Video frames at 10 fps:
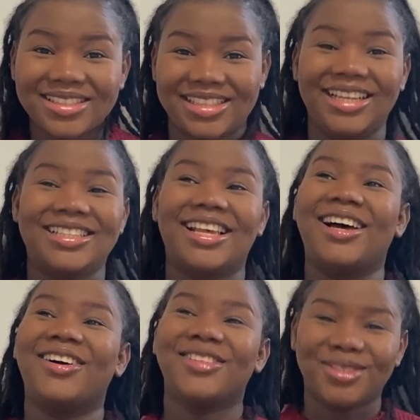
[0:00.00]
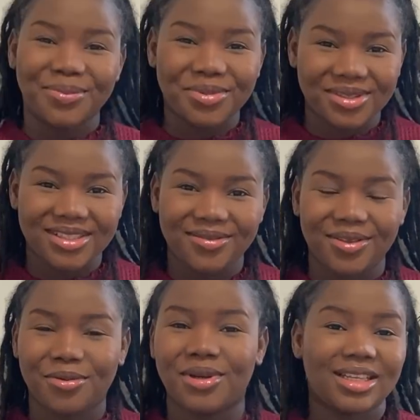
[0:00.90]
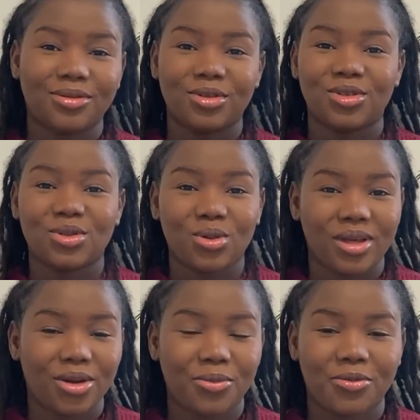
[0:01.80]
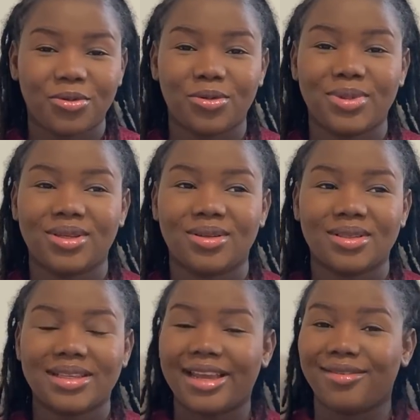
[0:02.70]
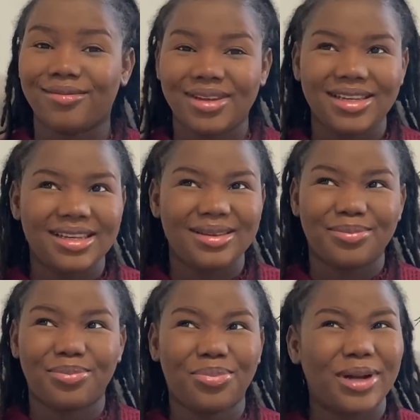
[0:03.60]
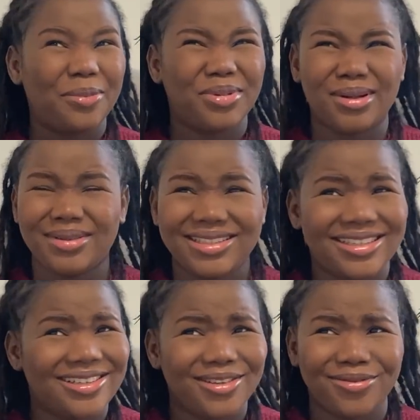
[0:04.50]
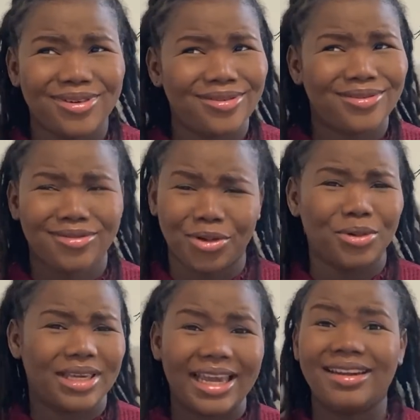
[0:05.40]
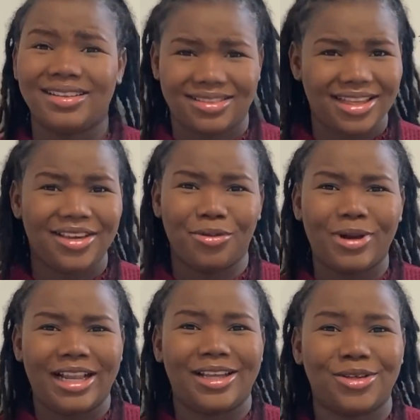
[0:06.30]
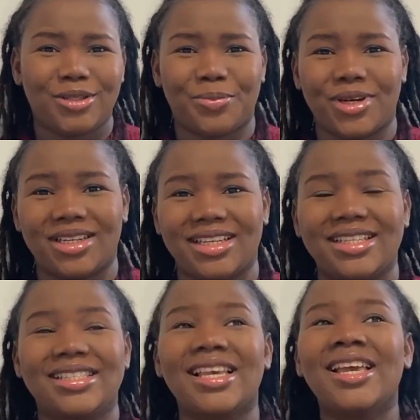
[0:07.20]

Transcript: That's how supportive they were. That was so helpful, because I probably didn't even cook anything while I was pregnant.